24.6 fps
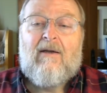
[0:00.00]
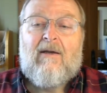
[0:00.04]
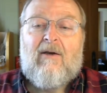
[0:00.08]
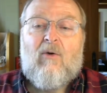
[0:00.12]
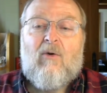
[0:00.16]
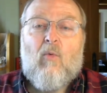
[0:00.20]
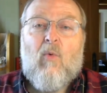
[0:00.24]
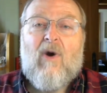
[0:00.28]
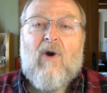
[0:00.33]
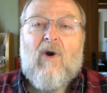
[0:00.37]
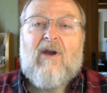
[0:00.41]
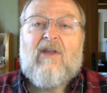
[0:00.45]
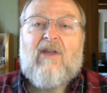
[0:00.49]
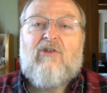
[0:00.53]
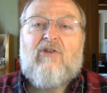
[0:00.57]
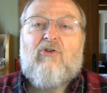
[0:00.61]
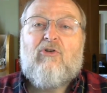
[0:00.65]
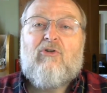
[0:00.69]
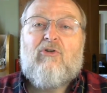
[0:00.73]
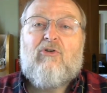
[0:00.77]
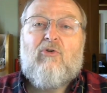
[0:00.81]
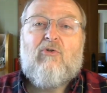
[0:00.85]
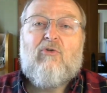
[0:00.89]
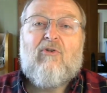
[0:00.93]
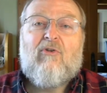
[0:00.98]
What can you
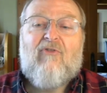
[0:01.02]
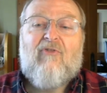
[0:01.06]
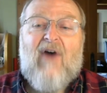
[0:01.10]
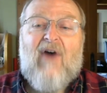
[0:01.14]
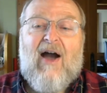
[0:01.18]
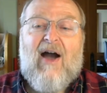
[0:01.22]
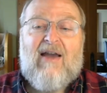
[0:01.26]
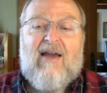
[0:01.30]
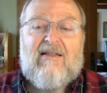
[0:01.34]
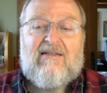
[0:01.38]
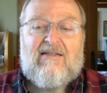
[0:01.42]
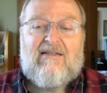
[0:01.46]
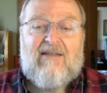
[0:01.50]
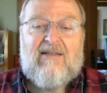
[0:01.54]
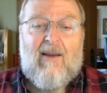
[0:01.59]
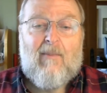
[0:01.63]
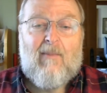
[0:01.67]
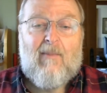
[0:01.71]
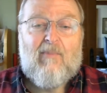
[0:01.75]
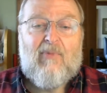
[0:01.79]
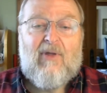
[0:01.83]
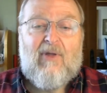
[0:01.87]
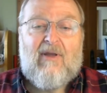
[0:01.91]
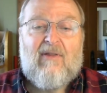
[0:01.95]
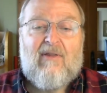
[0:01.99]
do to find
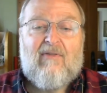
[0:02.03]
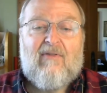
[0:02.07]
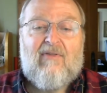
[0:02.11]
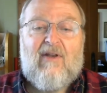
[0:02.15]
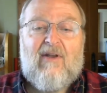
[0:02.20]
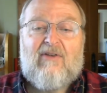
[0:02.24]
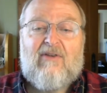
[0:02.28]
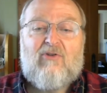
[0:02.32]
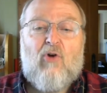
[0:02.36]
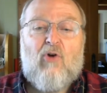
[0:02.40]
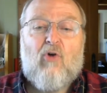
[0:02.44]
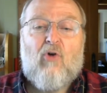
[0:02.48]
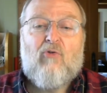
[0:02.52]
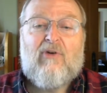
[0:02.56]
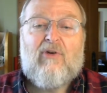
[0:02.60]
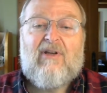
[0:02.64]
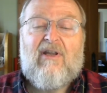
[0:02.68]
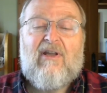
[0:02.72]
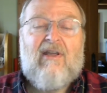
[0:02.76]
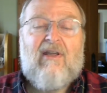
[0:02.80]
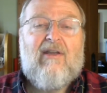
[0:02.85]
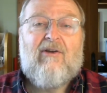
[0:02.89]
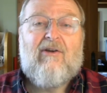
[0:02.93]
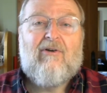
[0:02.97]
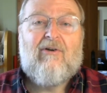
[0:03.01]
something that is already
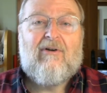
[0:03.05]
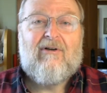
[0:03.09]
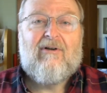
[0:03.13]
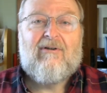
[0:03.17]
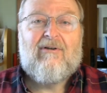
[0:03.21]
here?